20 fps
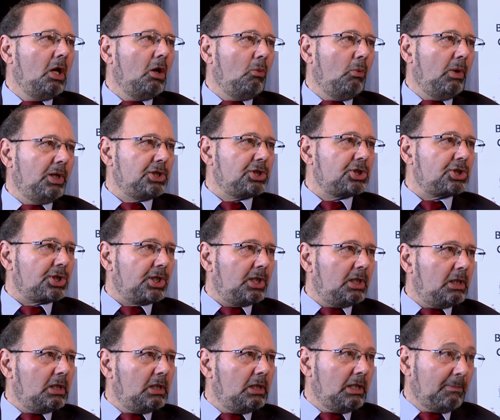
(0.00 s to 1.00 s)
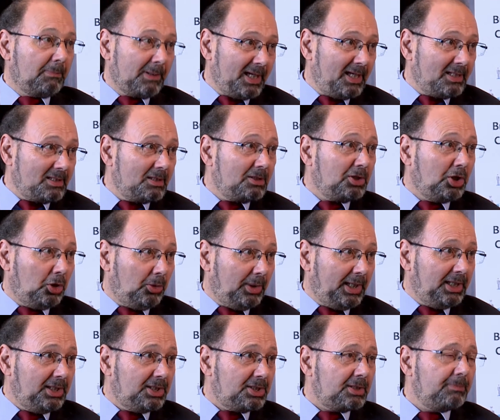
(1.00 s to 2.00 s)
which uh, liberated
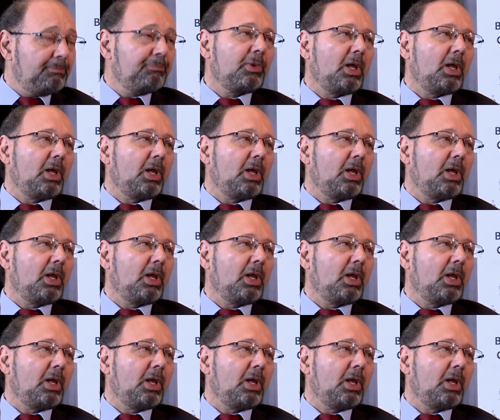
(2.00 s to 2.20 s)
Kuwait.